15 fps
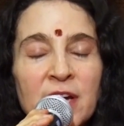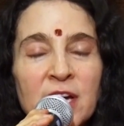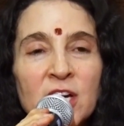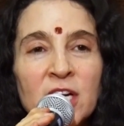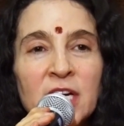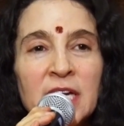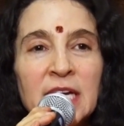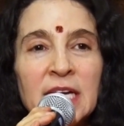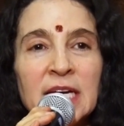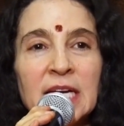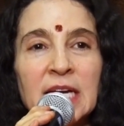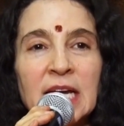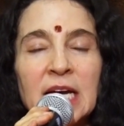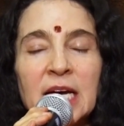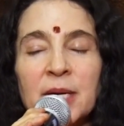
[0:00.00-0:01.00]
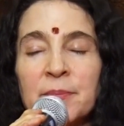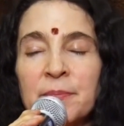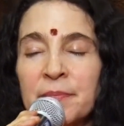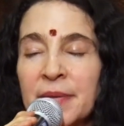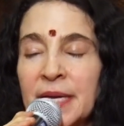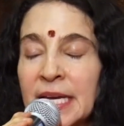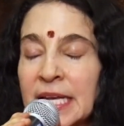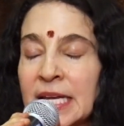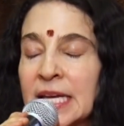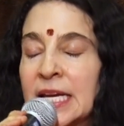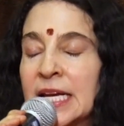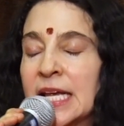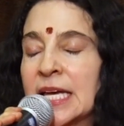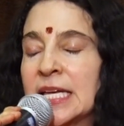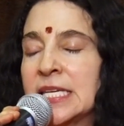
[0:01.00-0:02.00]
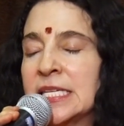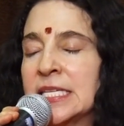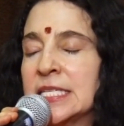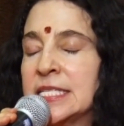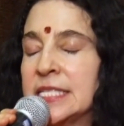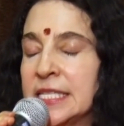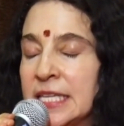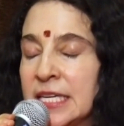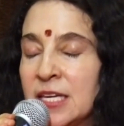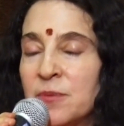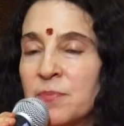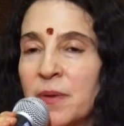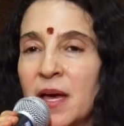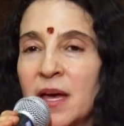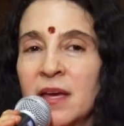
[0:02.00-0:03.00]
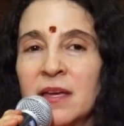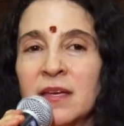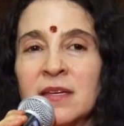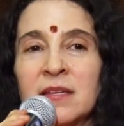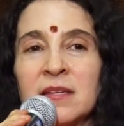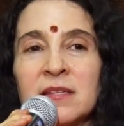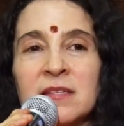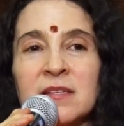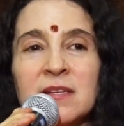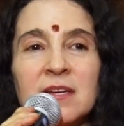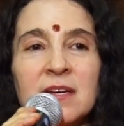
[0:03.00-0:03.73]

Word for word: very committed and deep and